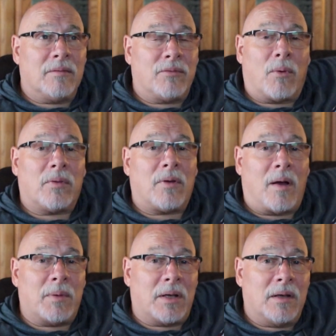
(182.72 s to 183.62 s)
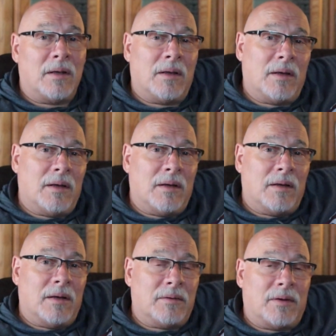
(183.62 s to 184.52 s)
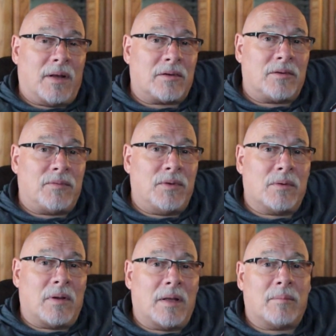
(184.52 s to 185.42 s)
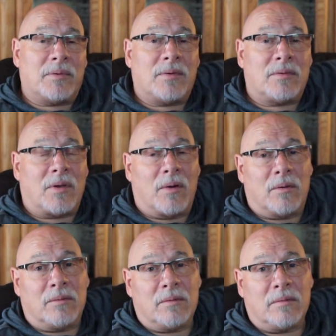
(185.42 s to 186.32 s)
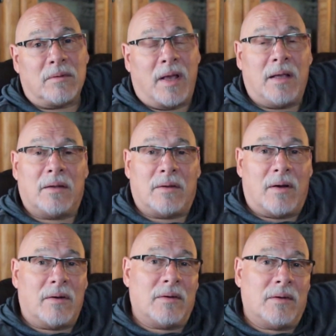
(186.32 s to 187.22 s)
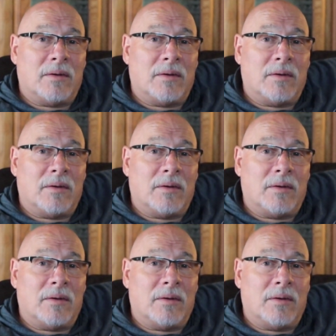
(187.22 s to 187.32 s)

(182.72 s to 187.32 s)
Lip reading: forthcoming in the next few clips. So hang in there,